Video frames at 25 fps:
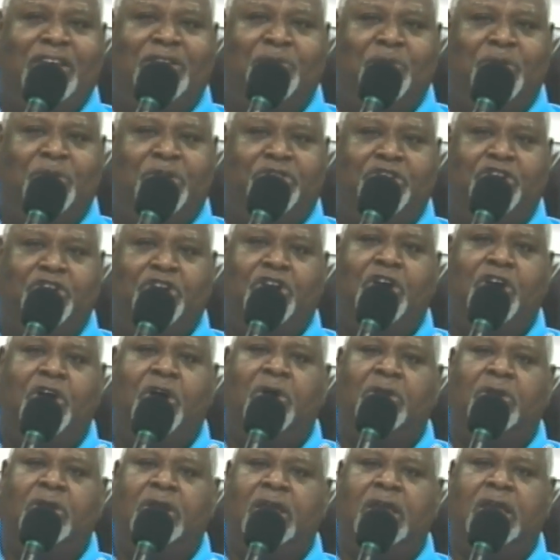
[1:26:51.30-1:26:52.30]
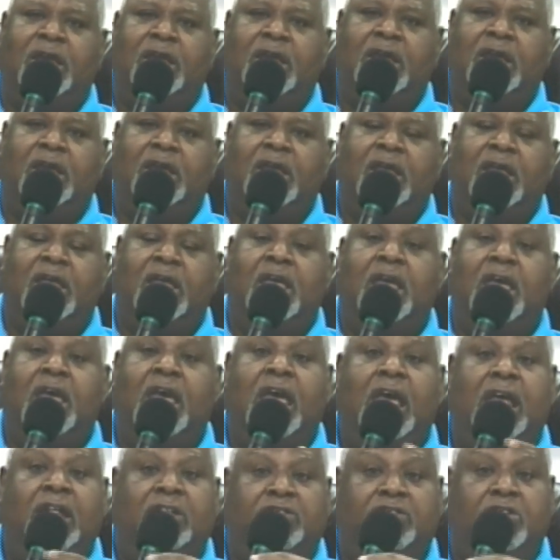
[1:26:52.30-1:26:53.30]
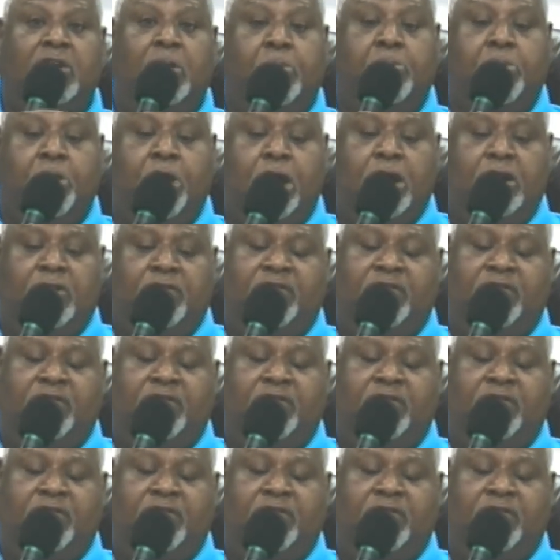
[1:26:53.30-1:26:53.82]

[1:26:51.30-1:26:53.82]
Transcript: with your calling. And so part of